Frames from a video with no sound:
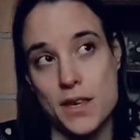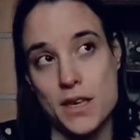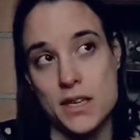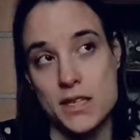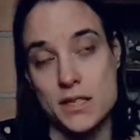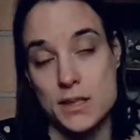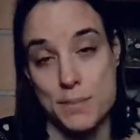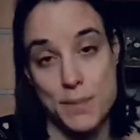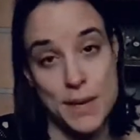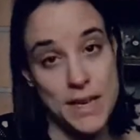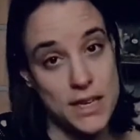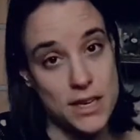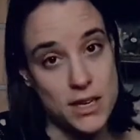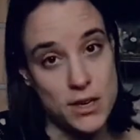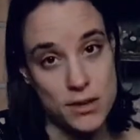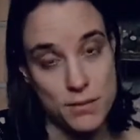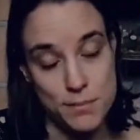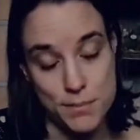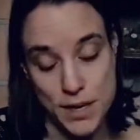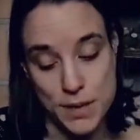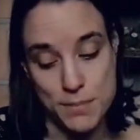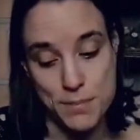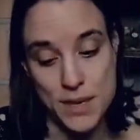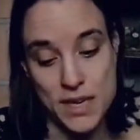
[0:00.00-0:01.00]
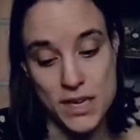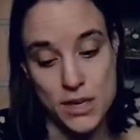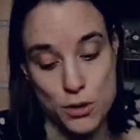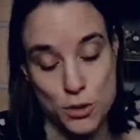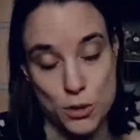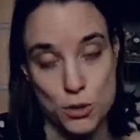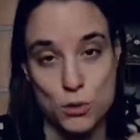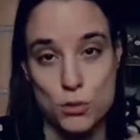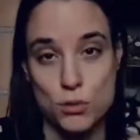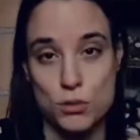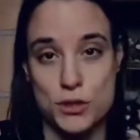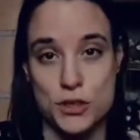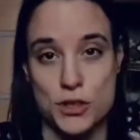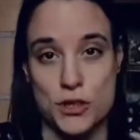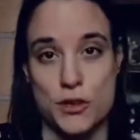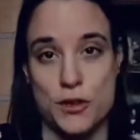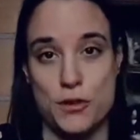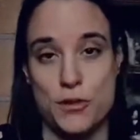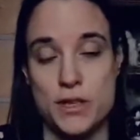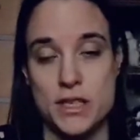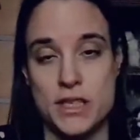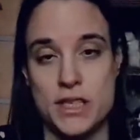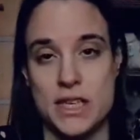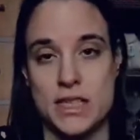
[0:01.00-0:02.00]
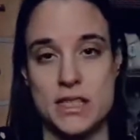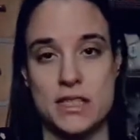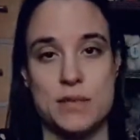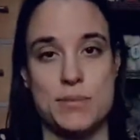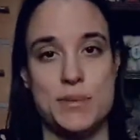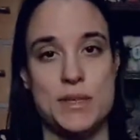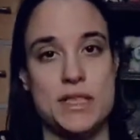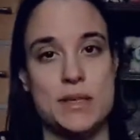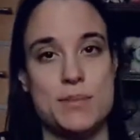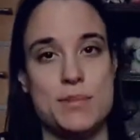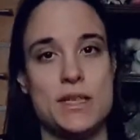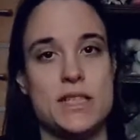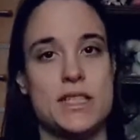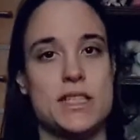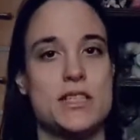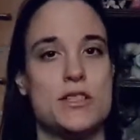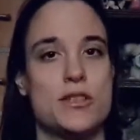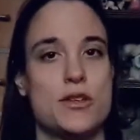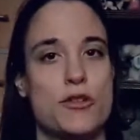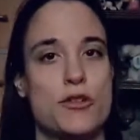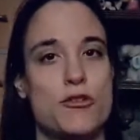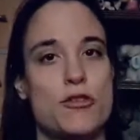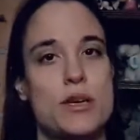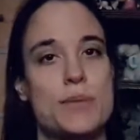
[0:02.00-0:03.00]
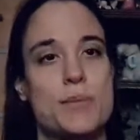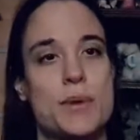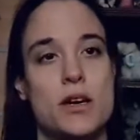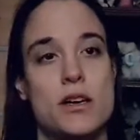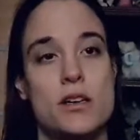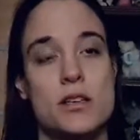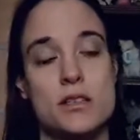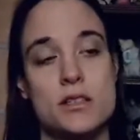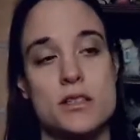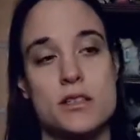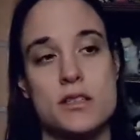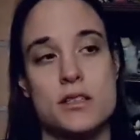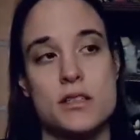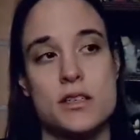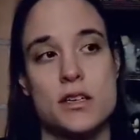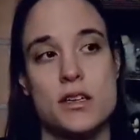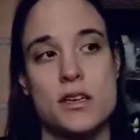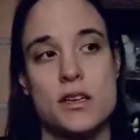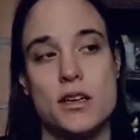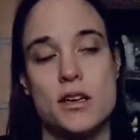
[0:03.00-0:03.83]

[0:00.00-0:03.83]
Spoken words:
It's a big haul, so it has to be split into three parts.